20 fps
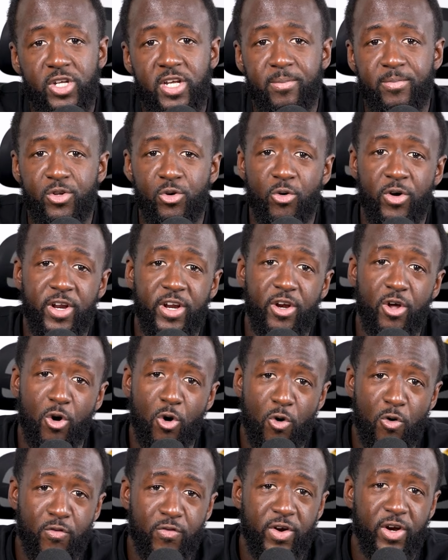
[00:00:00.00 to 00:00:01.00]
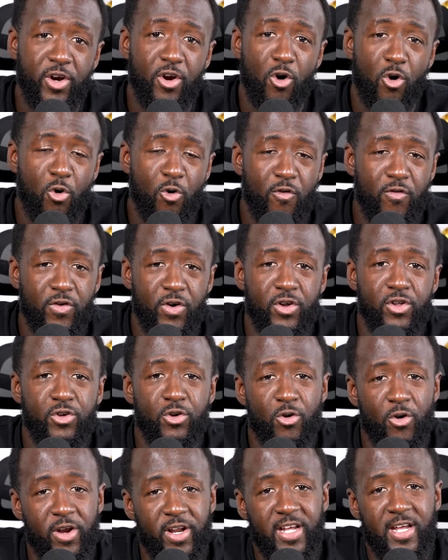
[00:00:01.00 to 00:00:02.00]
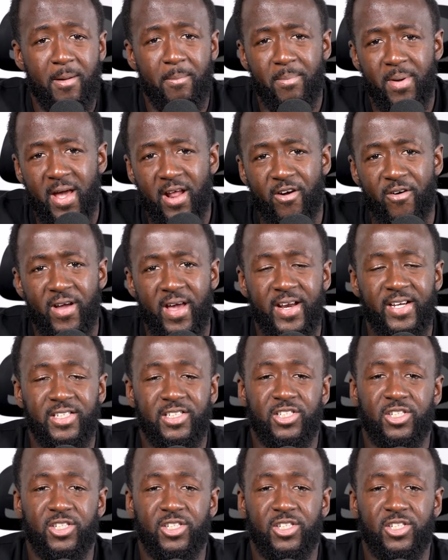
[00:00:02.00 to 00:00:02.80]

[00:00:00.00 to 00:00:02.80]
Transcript: keep doing it over and over, you're going to get better at it.